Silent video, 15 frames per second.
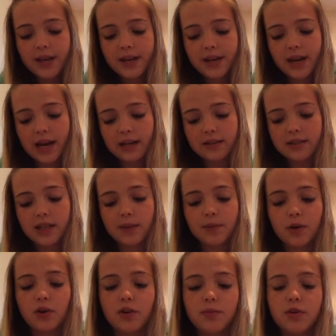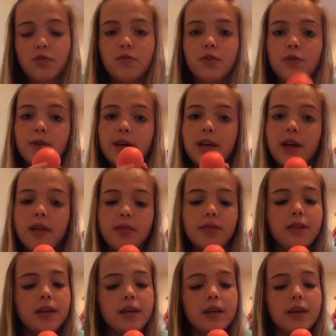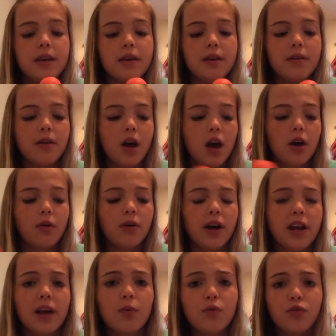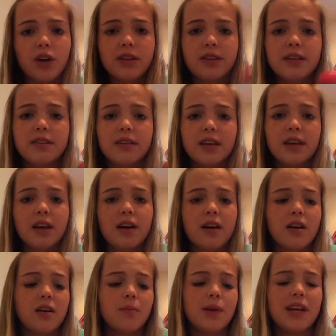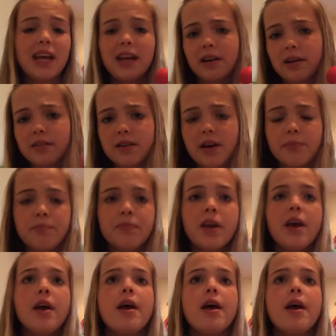Next, I'm going to be reviewing the oh, and I would rate this like um, an 8 out of 10.